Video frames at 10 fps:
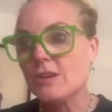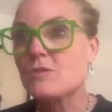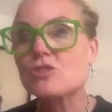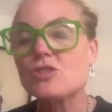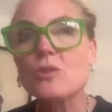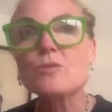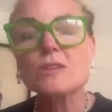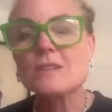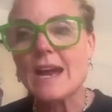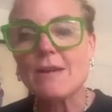the show
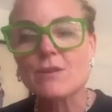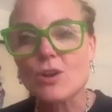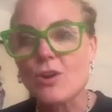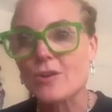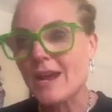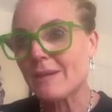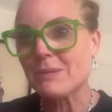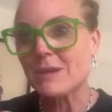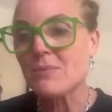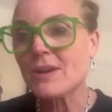can carry on and
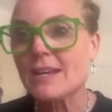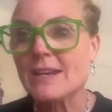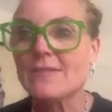be brilliant,